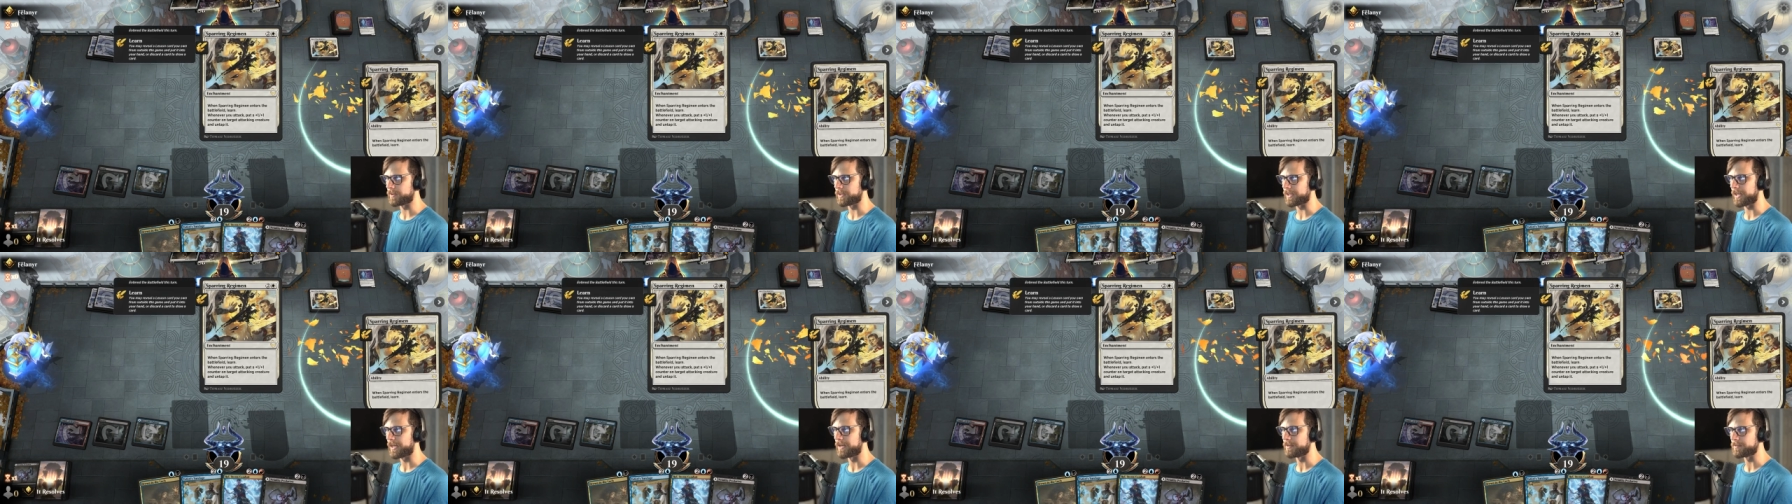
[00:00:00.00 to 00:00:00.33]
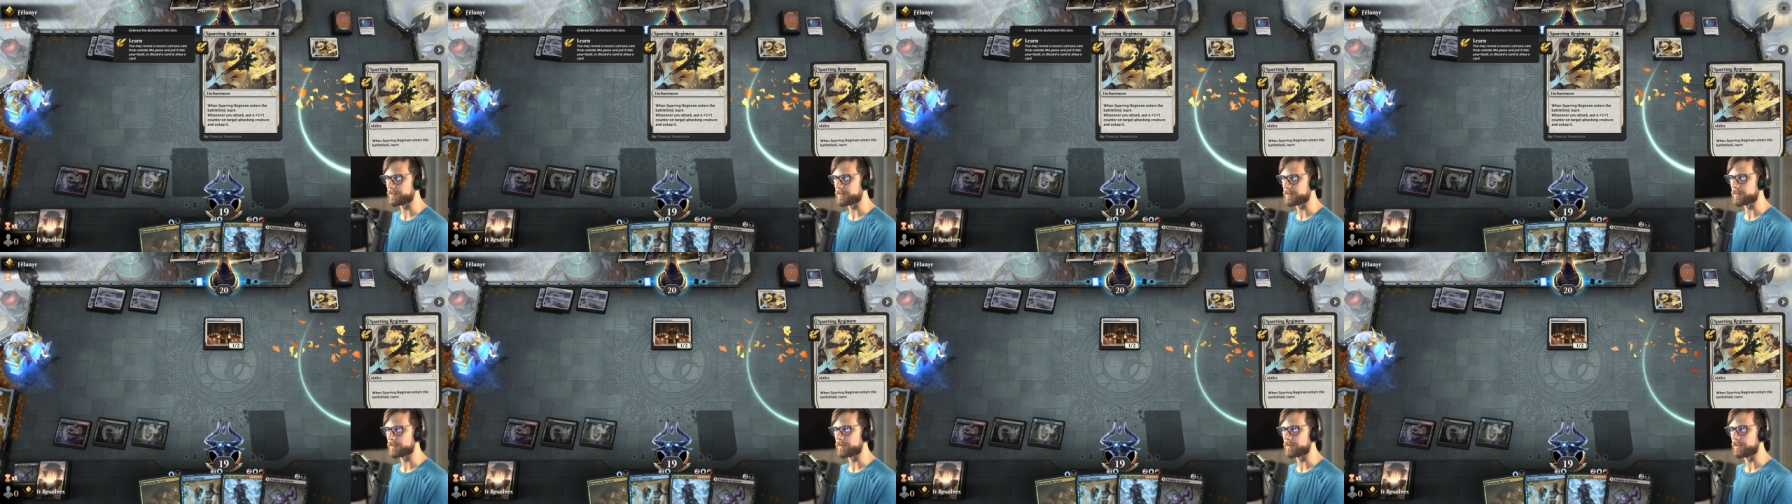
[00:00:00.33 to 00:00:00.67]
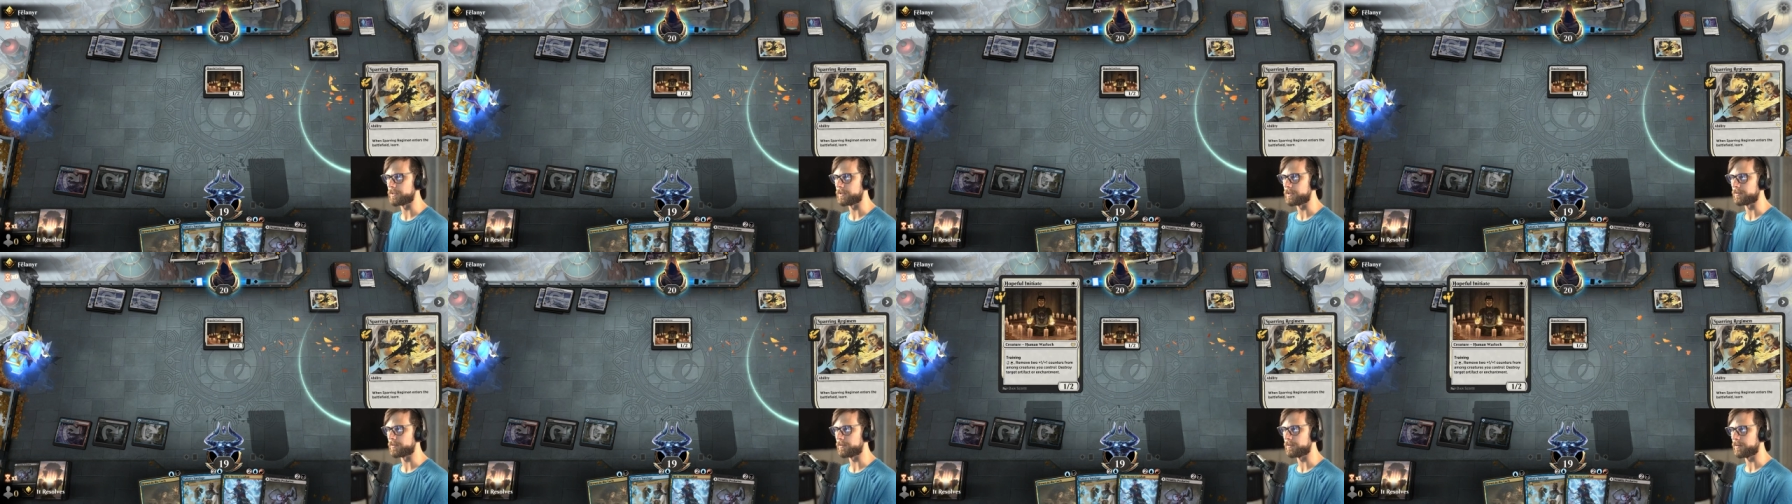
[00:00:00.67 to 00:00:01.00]
a counter
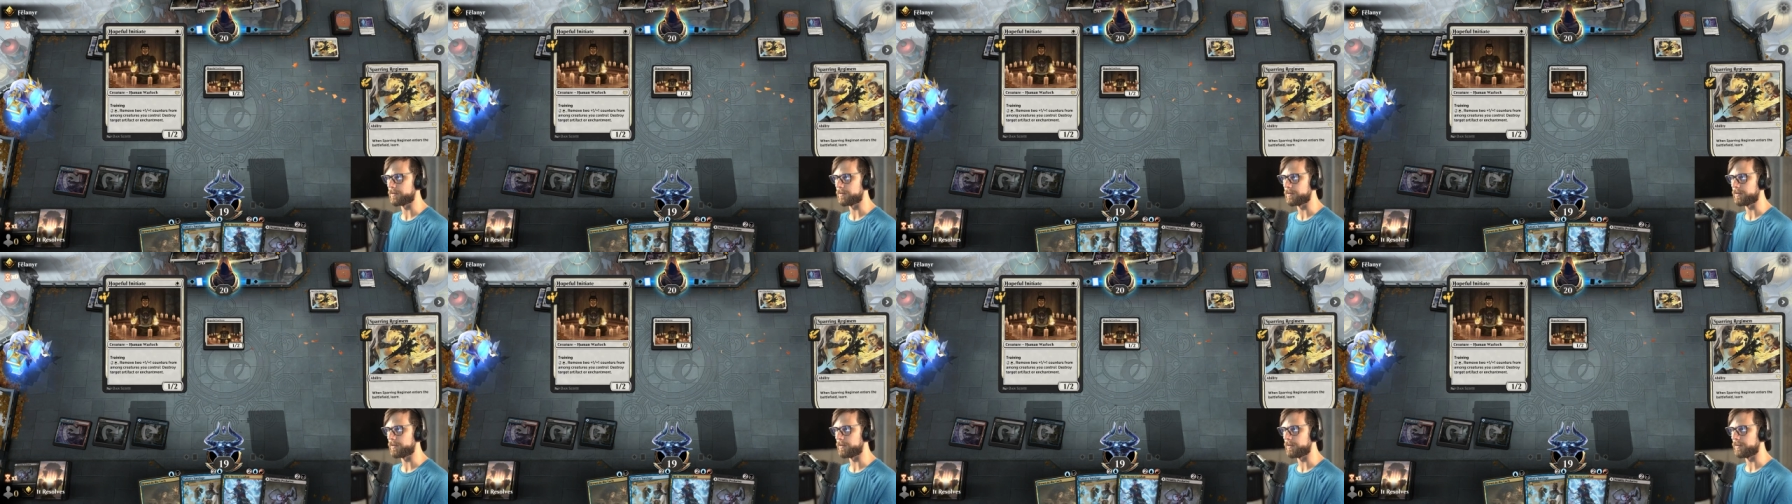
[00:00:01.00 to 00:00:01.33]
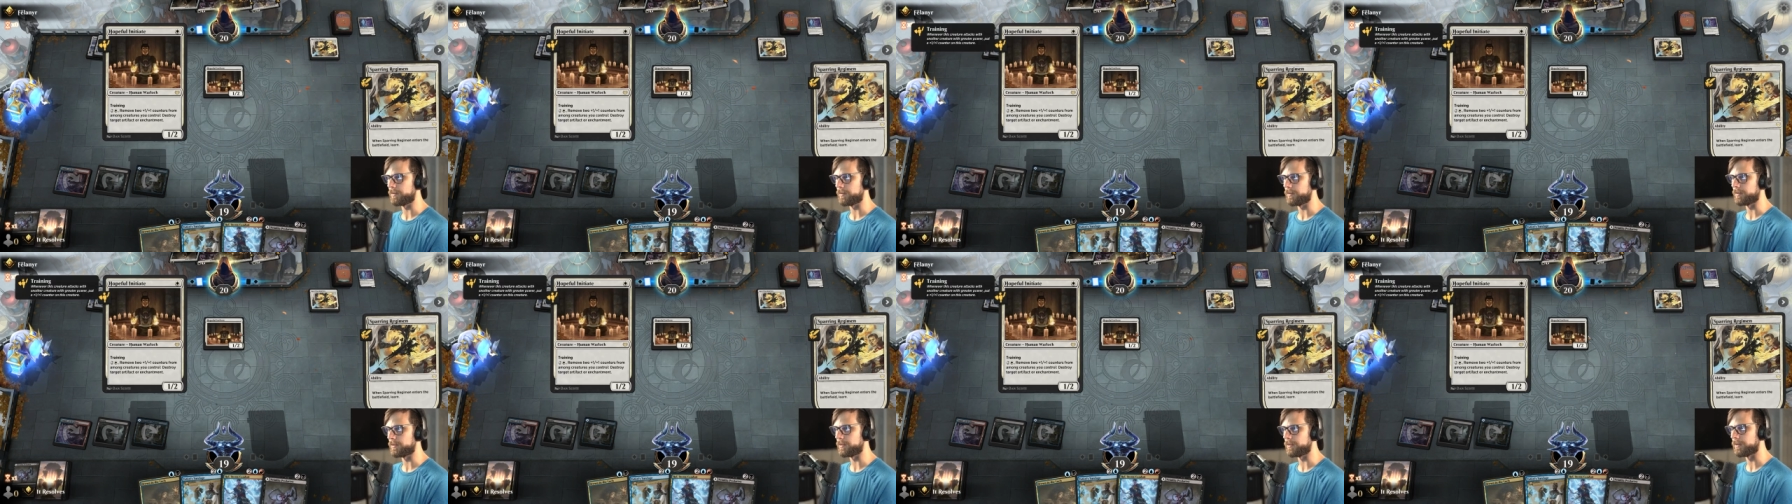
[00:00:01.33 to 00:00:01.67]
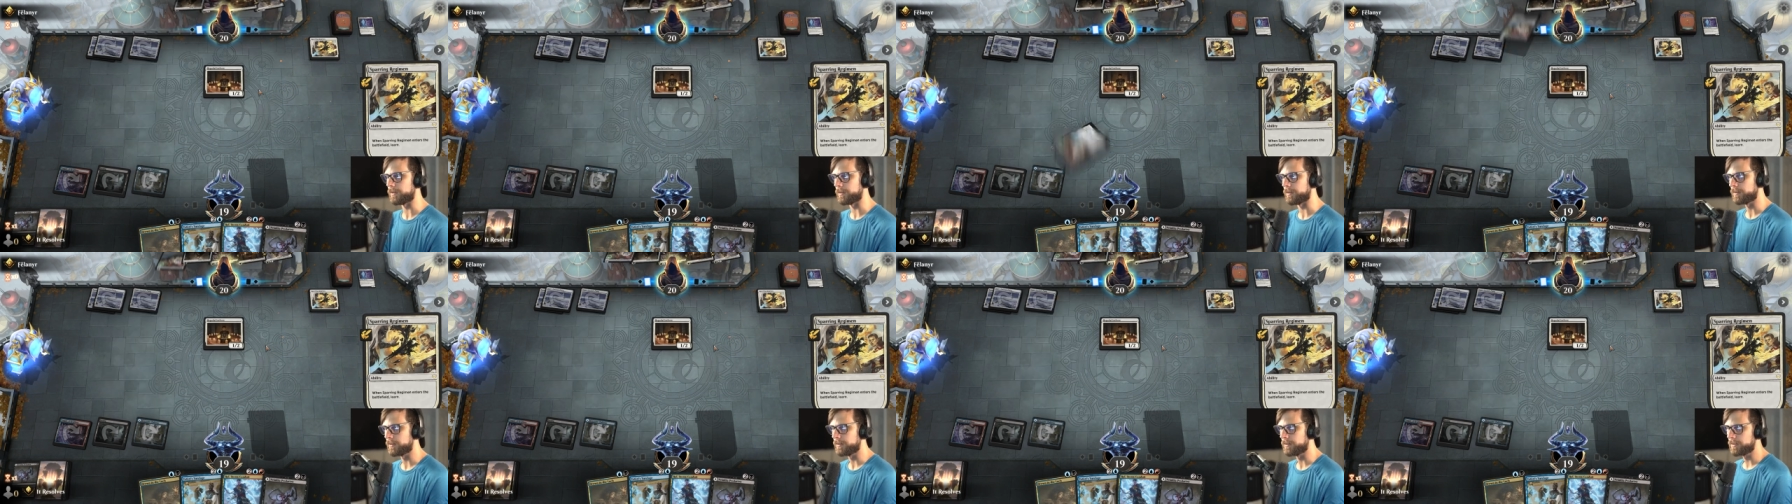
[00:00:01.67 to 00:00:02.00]
here on
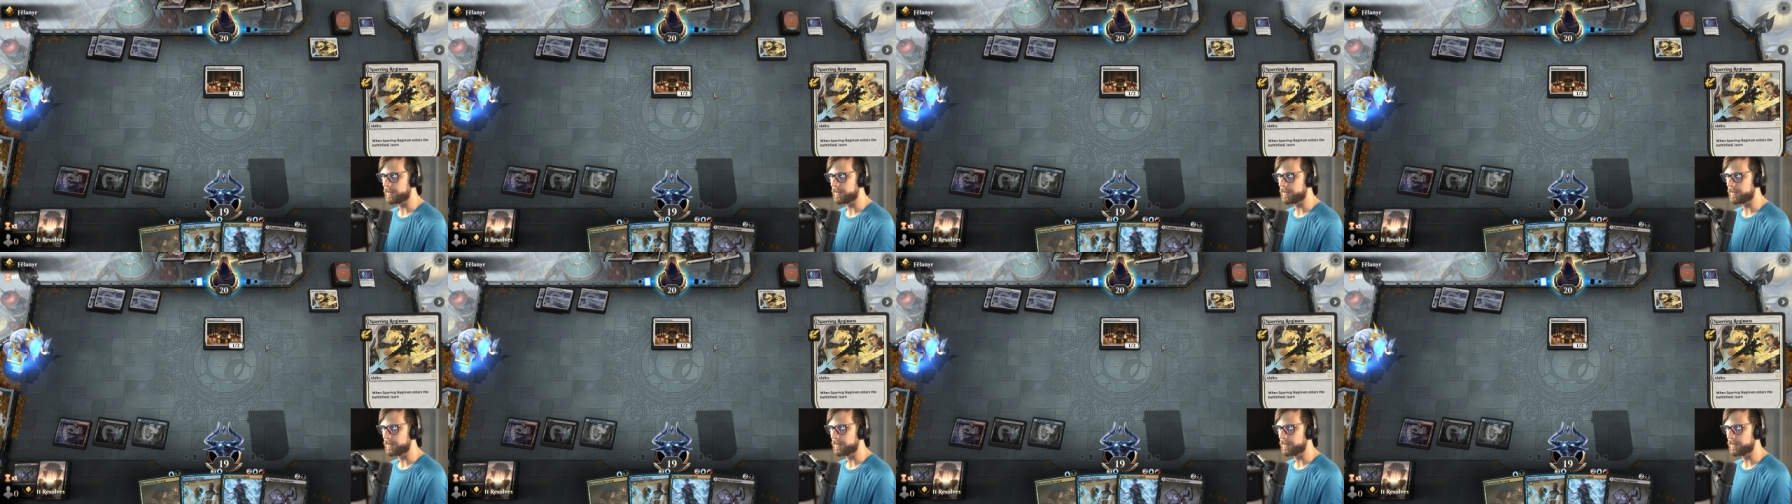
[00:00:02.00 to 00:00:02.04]
the